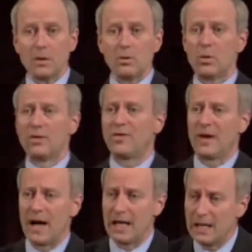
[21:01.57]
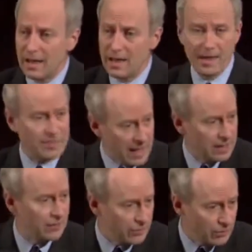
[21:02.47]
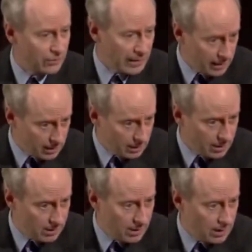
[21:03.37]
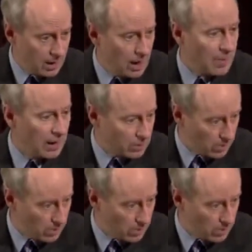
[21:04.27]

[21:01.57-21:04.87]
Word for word: will find that they disagree about